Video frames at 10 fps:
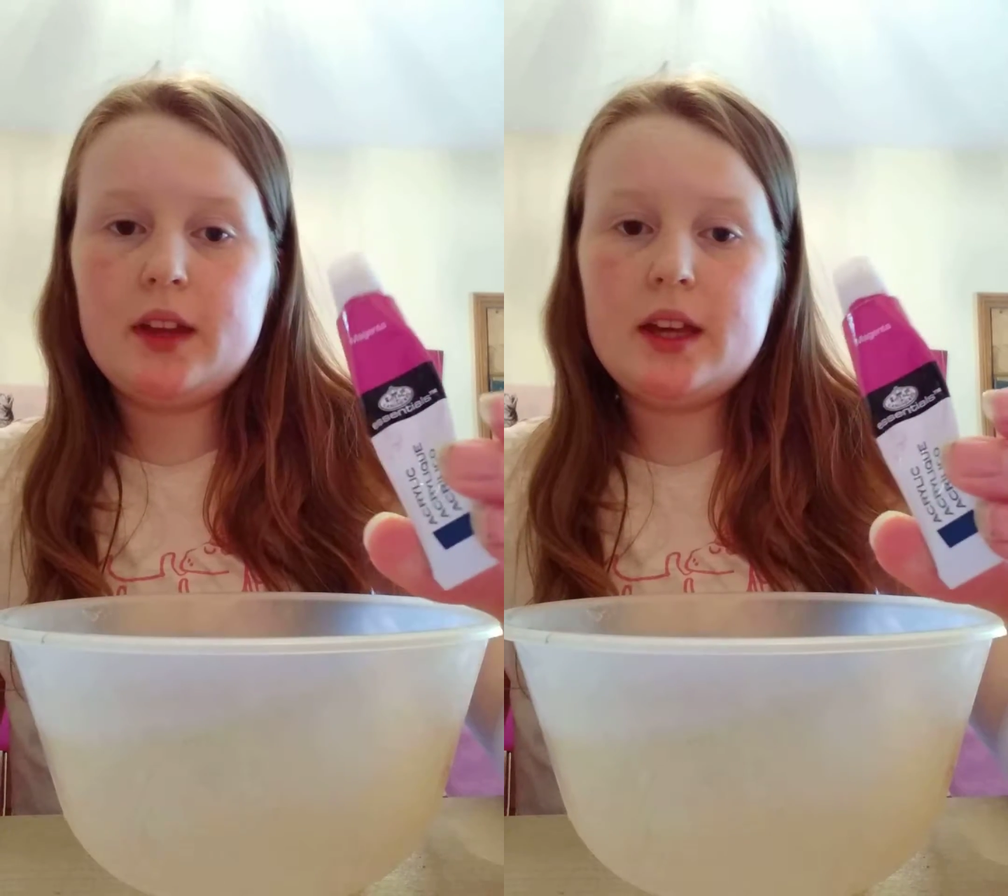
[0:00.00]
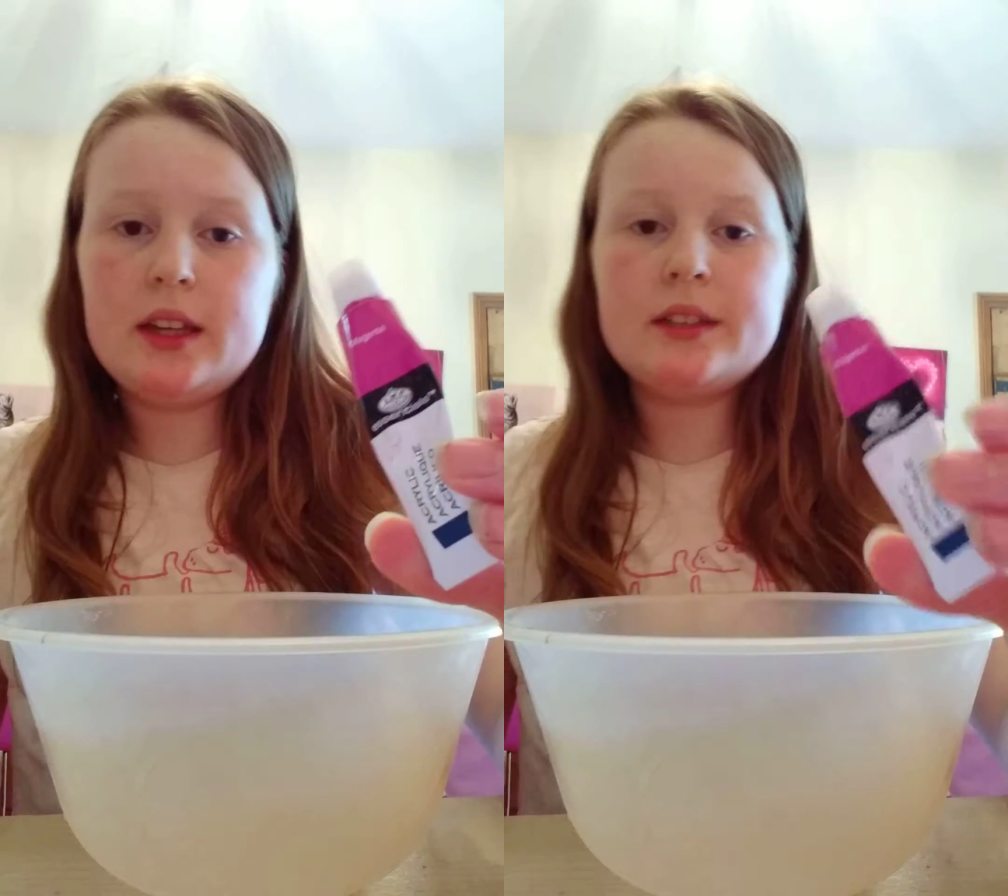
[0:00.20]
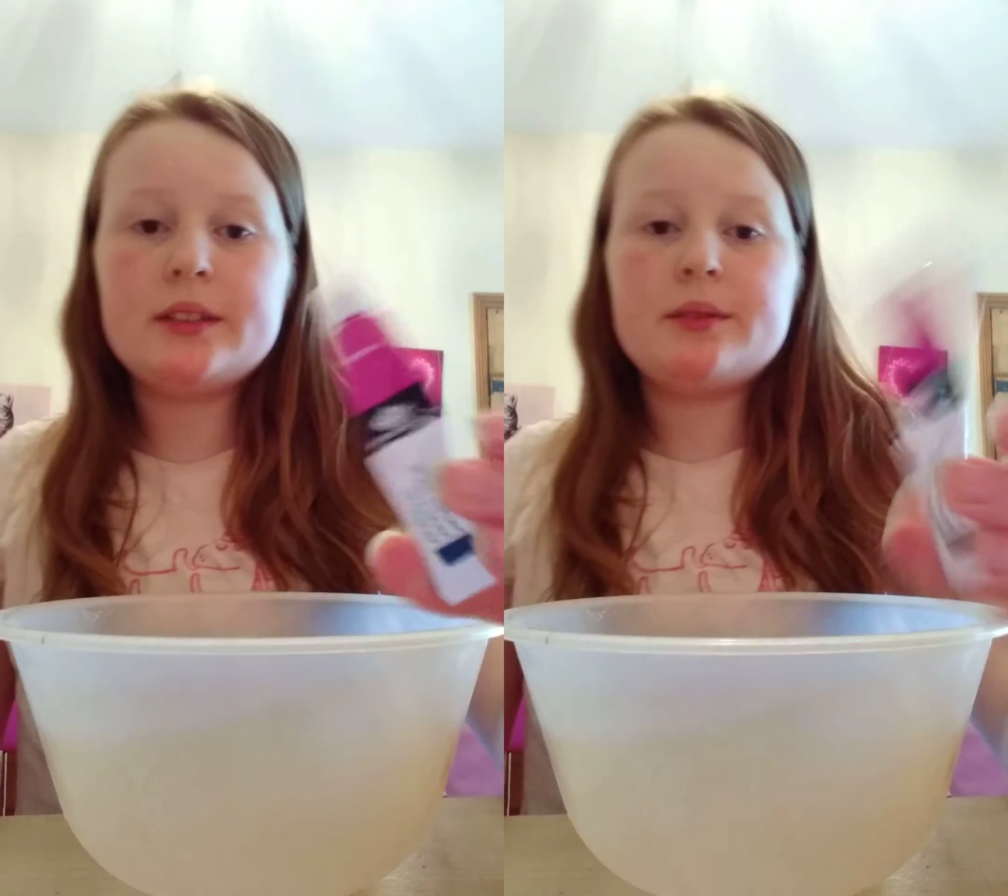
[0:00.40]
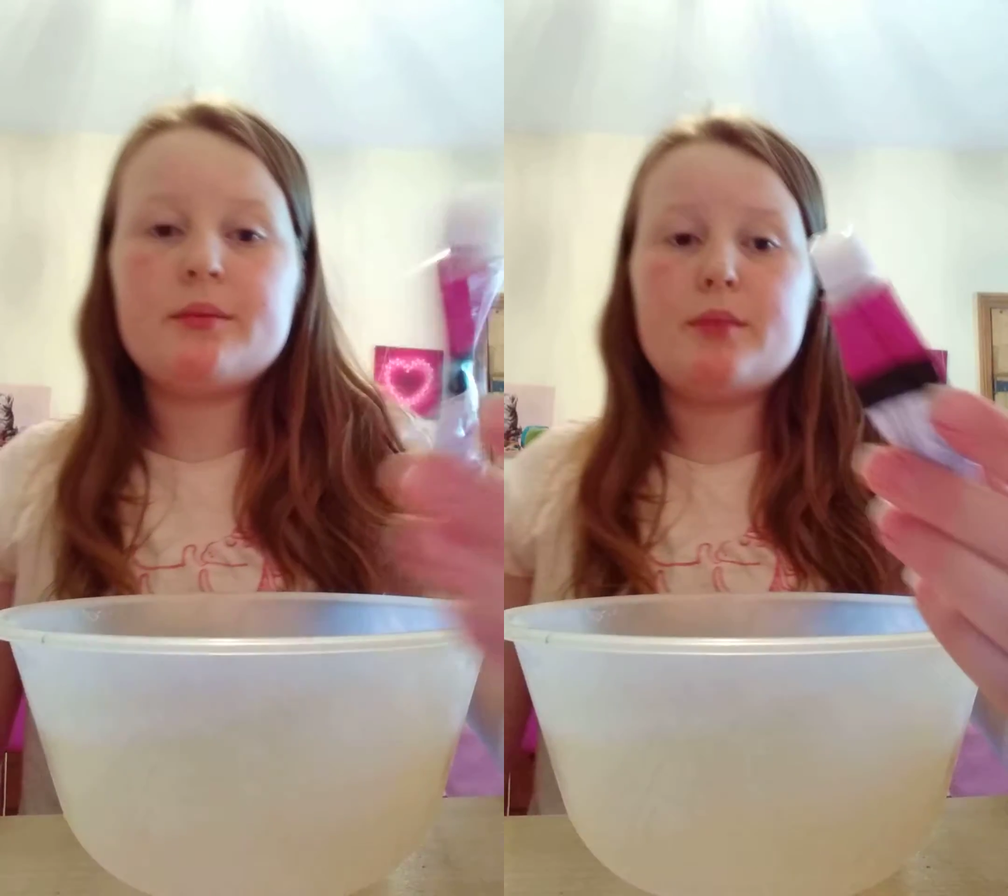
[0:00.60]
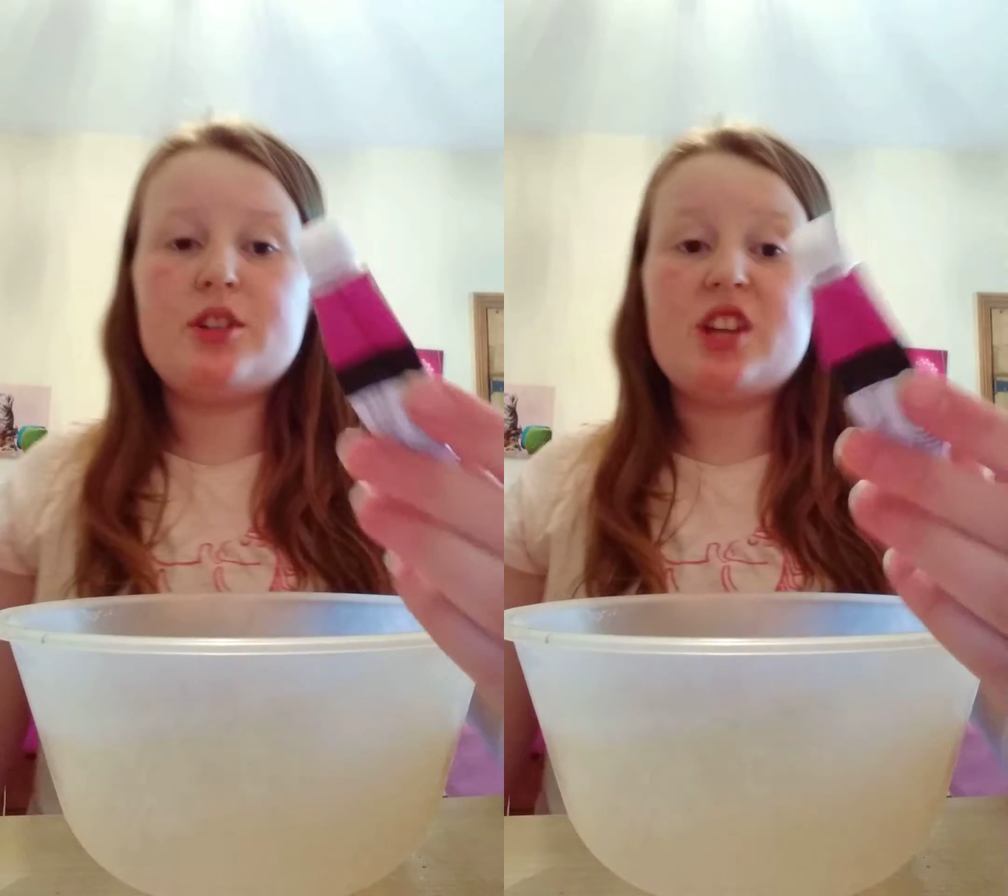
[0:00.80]
this,
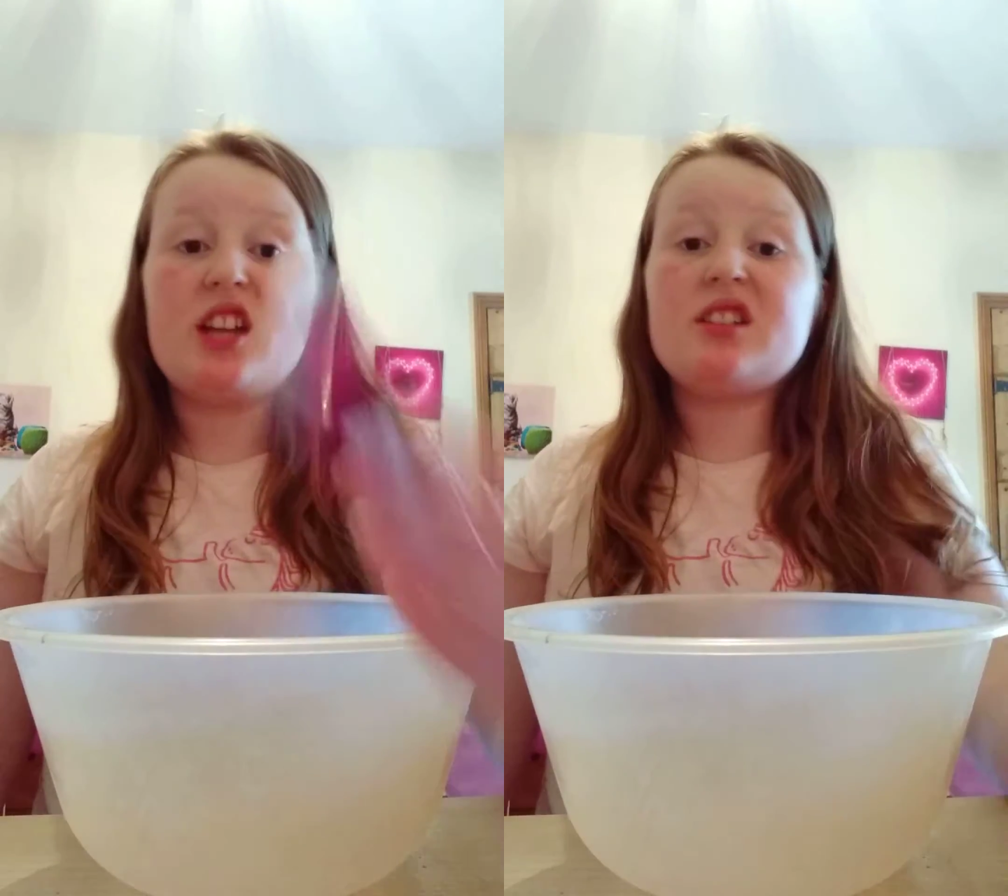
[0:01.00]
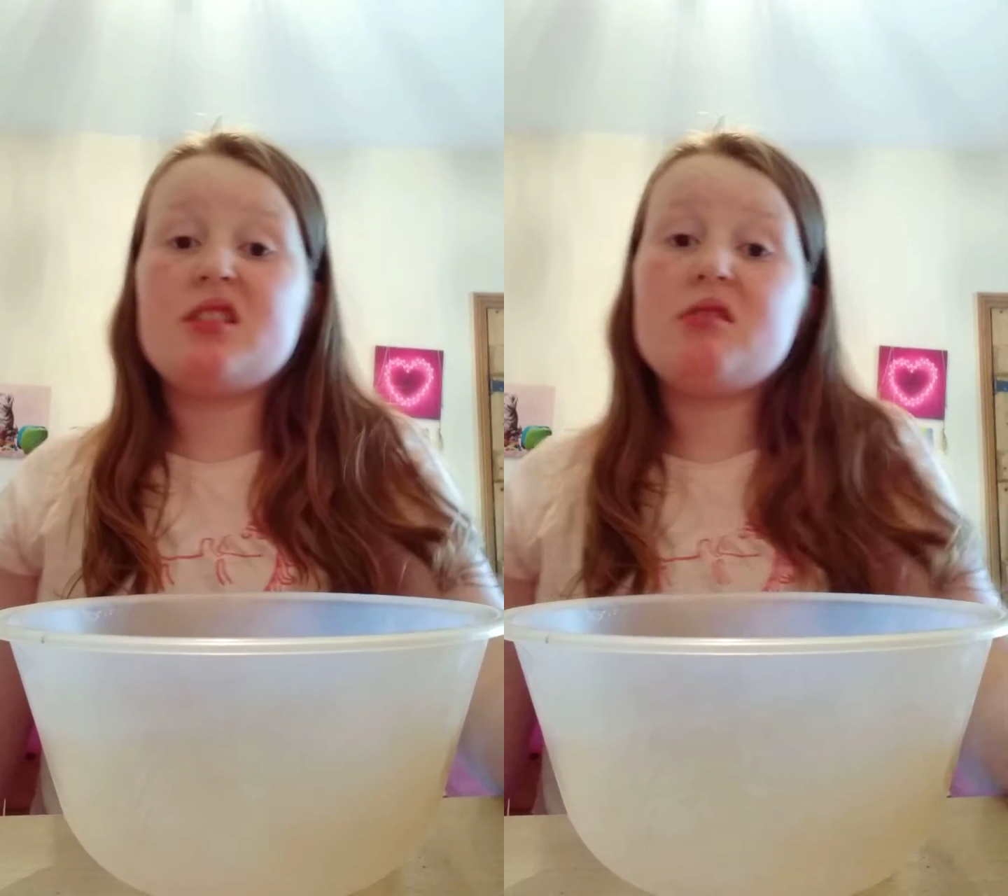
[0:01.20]
magenta.